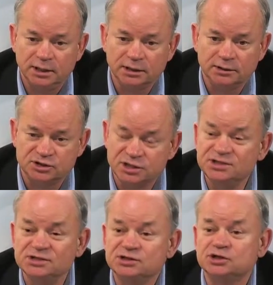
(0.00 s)
And
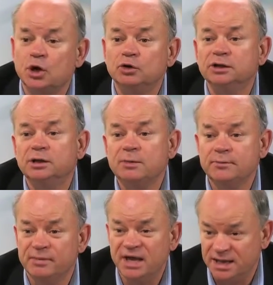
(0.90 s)
Jesus is holding him
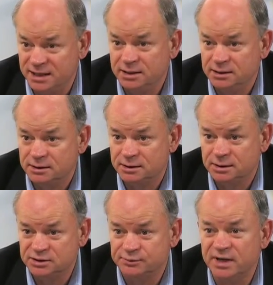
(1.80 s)
at bay
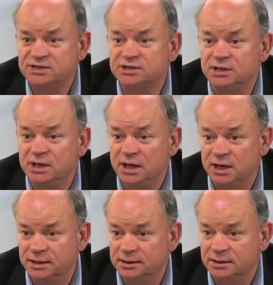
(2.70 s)
yes. as best he
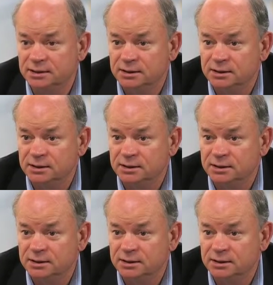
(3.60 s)
can. Yeah.